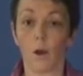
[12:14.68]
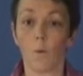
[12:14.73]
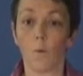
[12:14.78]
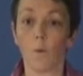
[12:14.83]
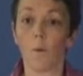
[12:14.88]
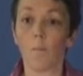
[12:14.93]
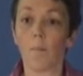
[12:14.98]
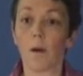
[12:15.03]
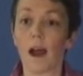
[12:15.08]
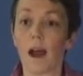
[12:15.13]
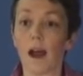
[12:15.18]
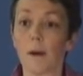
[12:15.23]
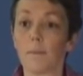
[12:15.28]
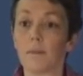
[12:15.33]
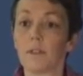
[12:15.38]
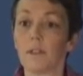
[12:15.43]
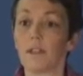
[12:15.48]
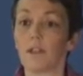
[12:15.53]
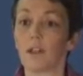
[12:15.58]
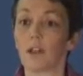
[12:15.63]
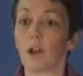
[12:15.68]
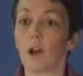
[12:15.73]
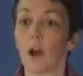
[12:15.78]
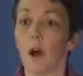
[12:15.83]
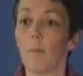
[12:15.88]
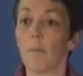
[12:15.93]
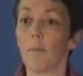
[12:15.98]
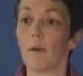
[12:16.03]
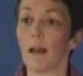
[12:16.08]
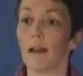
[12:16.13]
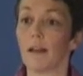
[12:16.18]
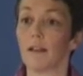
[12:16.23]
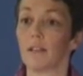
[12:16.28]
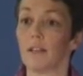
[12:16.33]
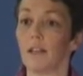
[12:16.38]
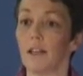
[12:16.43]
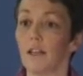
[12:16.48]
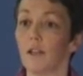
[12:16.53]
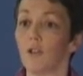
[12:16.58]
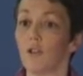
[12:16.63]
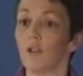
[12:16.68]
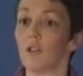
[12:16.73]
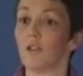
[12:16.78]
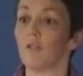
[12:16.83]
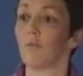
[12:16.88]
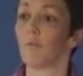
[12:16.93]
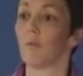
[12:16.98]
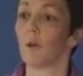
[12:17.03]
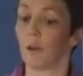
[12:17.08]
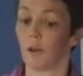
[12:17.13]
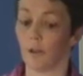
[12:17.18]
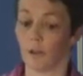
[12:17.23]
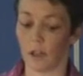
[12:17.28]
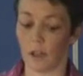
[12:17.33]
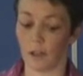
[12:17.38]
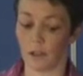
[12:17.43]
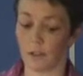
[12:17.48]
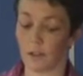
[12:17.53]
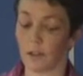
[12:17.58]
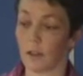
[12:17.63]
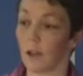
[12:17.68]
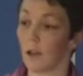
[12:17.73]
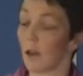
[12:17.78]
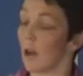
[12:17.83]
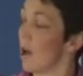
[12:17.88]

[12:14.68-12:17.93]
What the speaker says: Well, perhaps it's a complex and iterative process